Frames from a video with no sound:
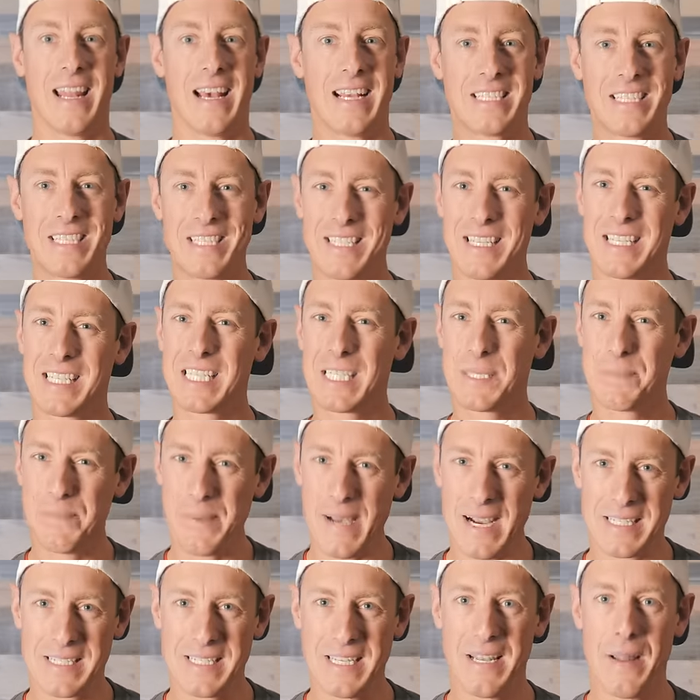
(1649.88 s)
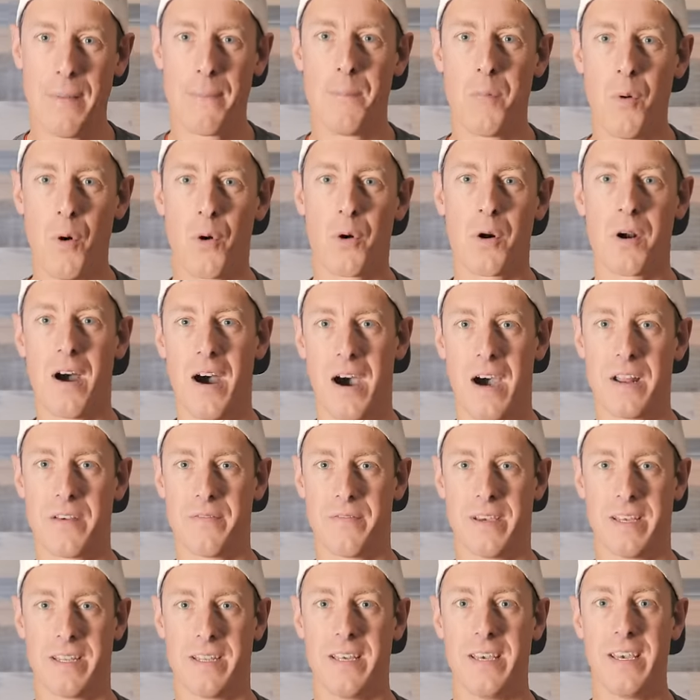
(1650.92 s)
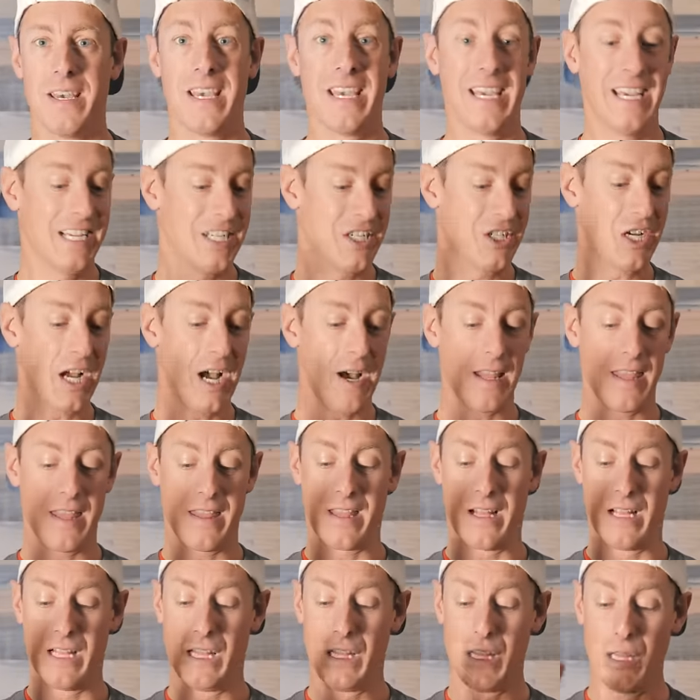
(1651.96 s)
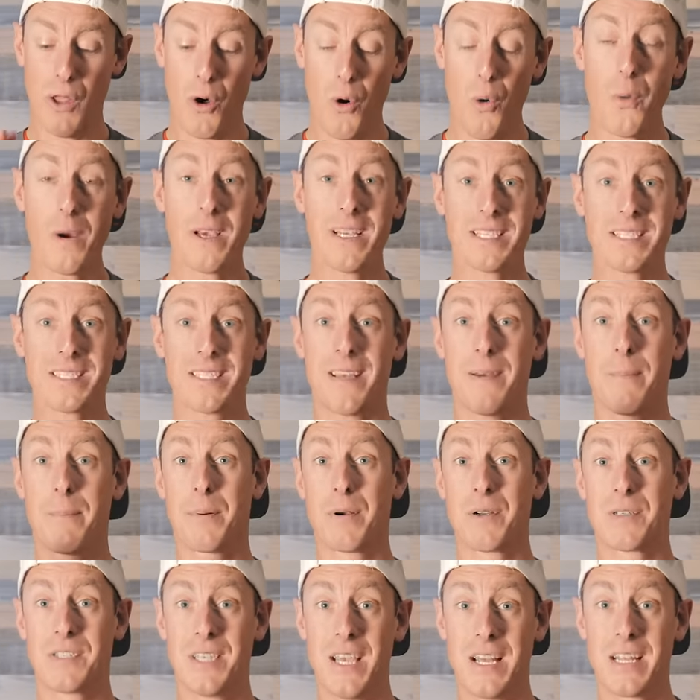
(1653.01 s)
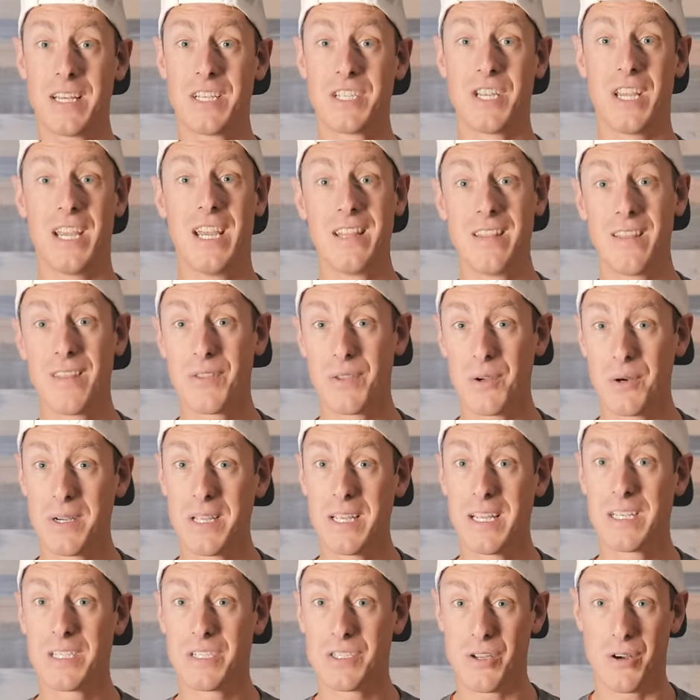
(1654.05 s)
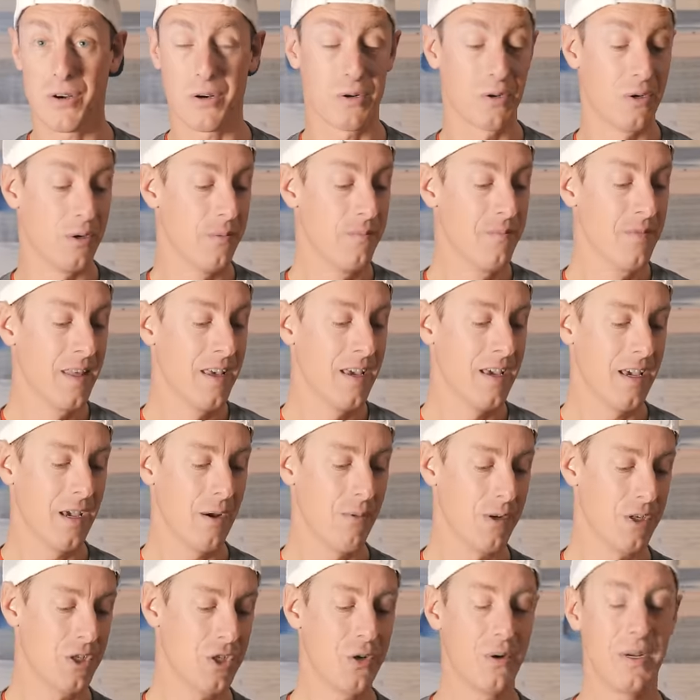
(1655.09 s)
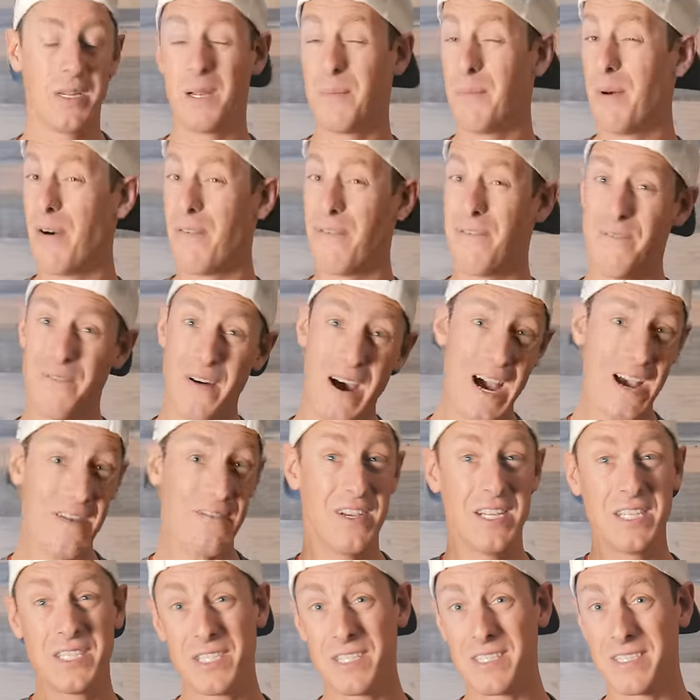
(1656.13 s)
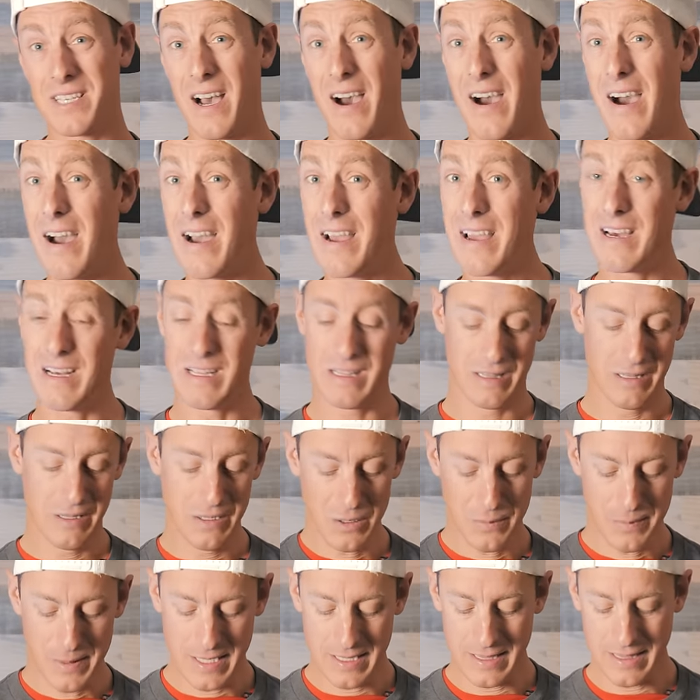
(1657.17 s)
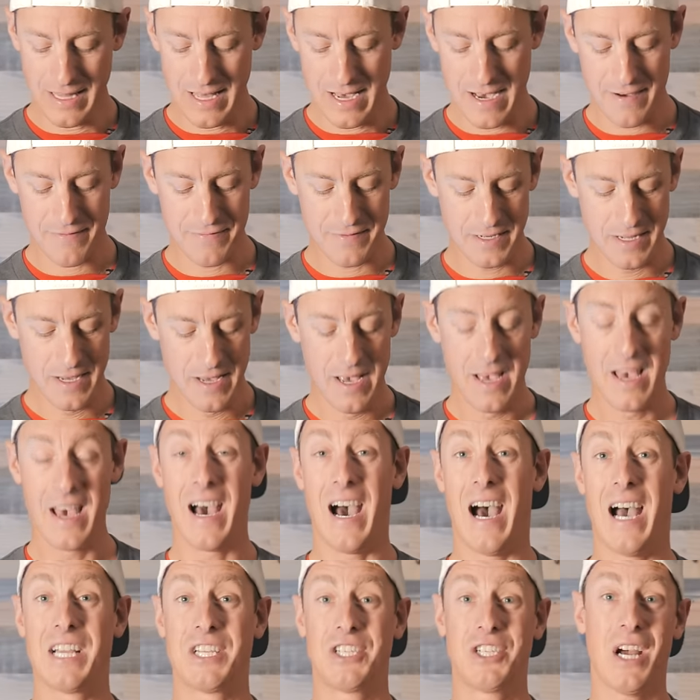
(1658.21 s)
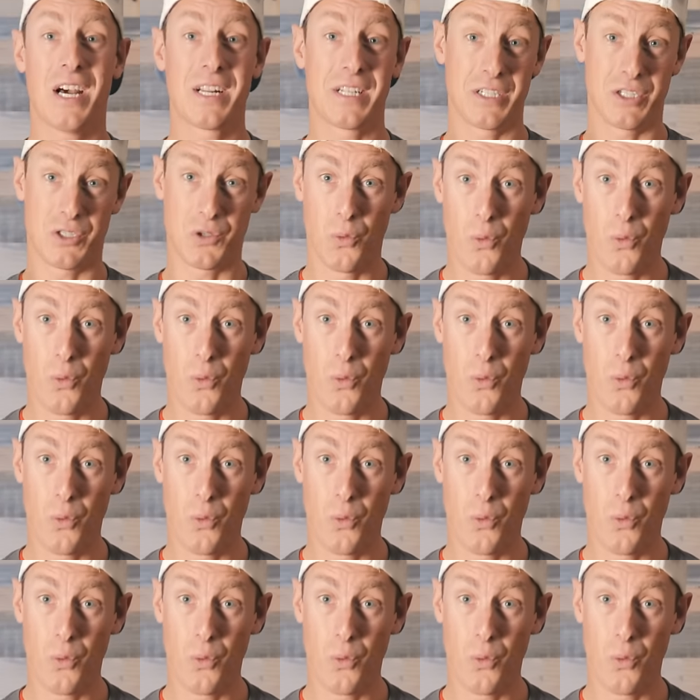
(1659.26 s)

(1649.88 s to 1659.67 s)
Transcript: And I just expected more out of it. It shot the lowest percentage in the 30-inch circle. It was shooting about 5 inches high, a little bit left. I shot it